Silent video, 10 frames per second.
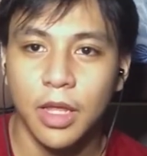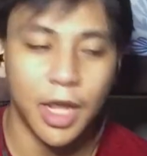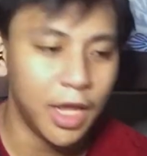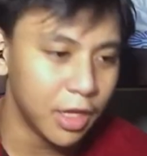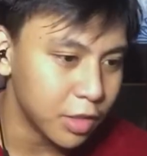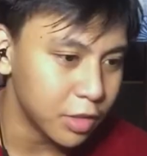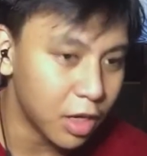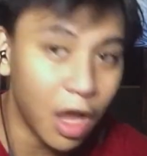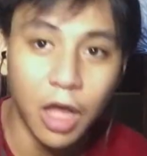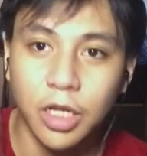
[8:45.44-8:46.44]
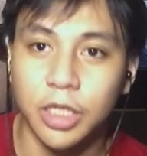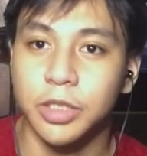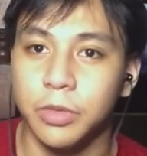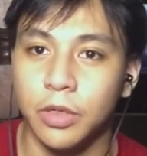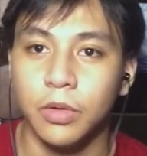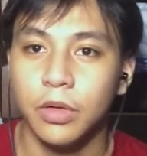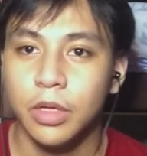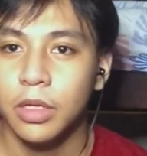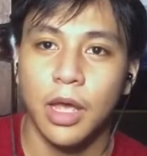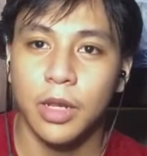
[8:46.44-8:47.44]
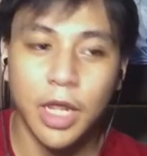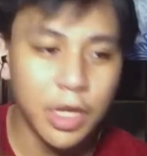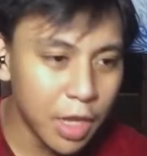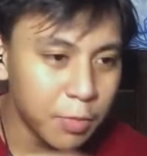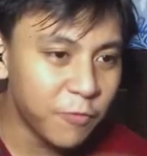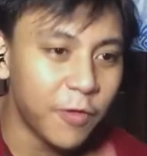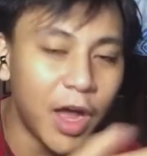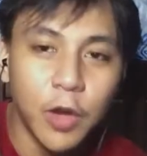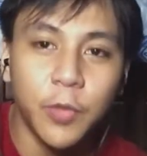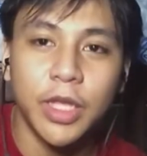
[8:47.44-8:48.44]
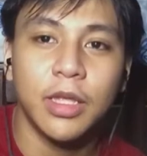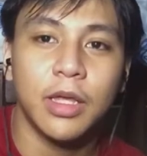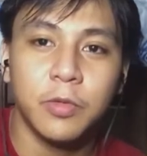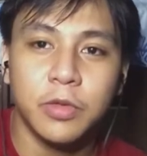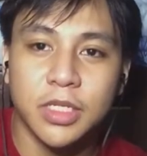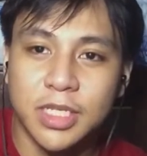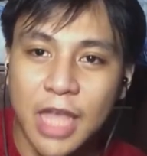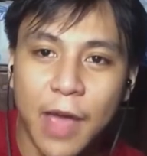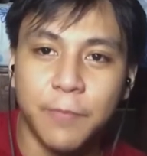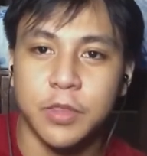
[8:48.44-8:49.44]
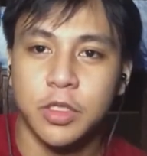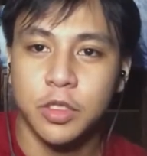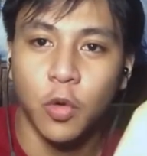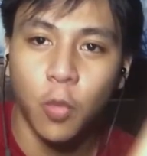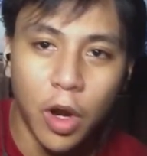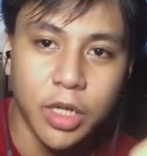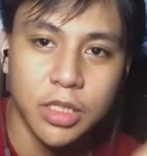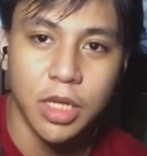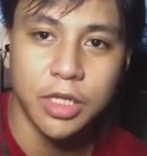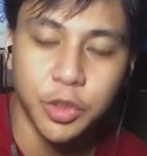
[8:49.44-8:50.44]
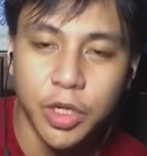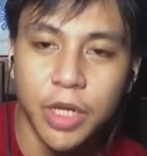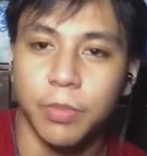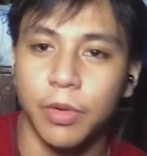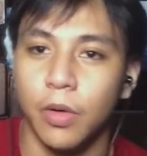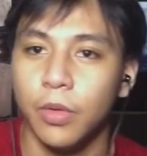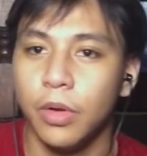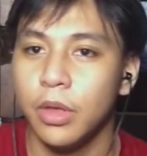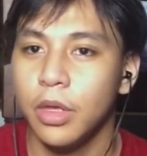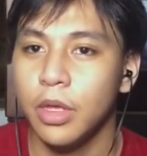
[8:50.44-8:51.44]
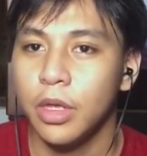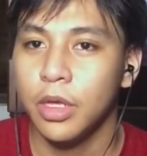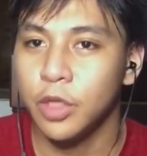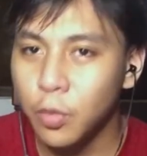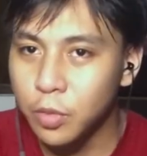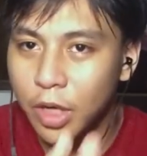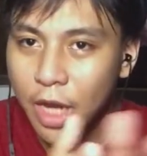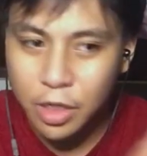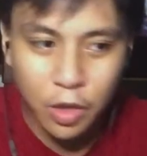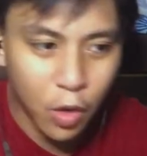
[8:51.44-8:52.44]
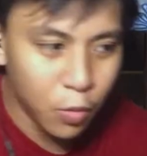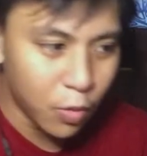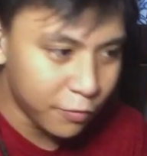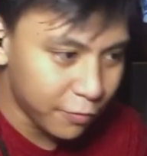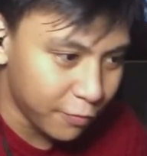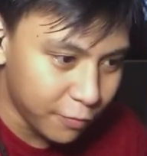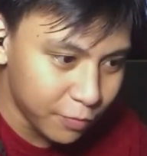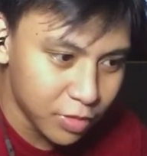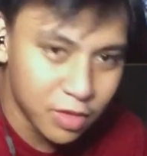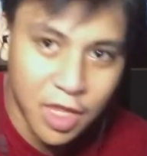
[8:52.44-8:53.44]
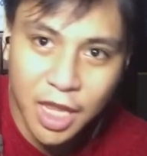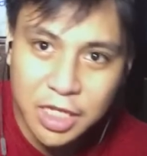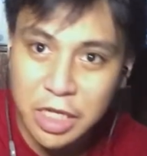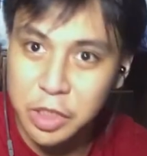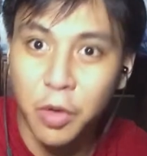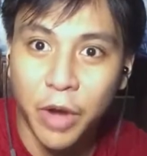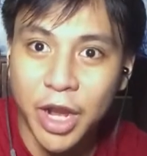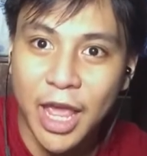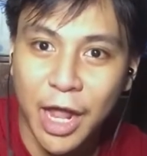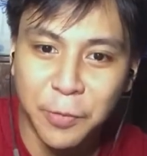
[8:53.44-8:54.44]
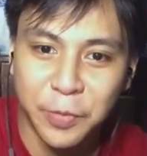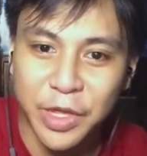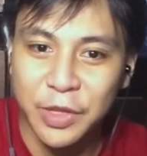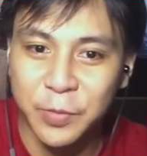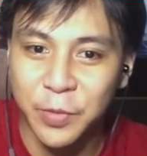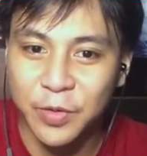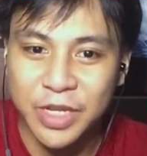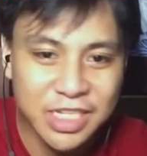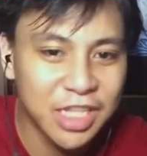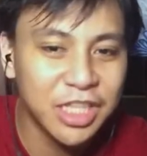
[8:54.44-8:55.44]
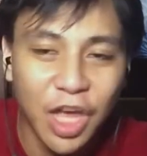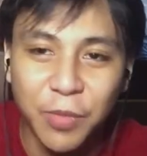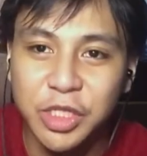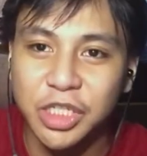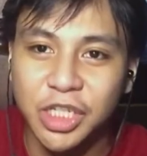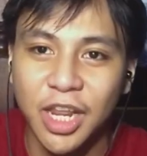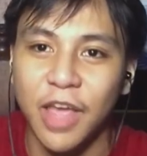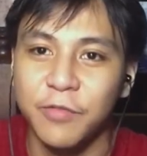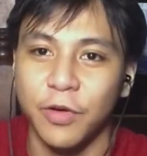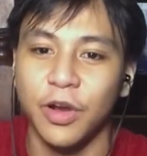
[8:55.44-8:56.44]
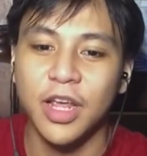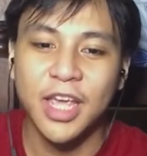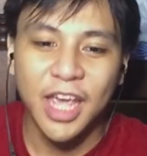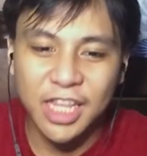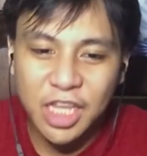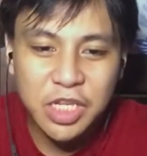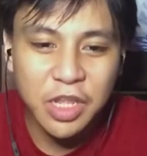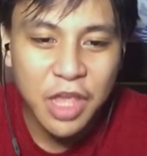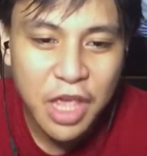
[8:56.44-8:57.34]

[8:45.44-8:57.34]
Like college, bro. I'm following steps towards a dream, bro. Don't let go of things that's already helping you, bro. This is the dumbest shit ever. It doesn't...